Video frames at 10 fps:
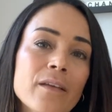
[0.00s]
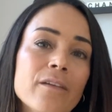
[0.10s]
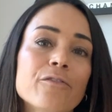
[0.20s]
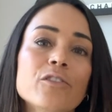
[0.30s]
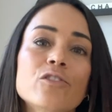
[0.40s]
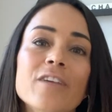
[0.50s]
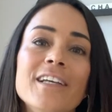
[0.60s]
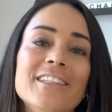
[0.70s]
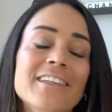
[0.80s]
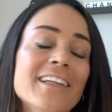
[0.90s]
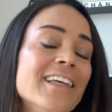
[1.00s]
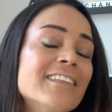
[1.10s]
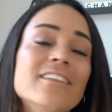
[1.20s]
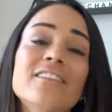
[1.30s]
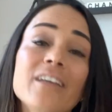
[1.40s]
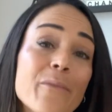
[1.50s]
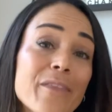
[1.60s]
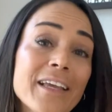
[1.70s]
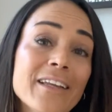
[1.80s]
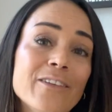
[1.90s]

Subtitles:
Frustration isn't something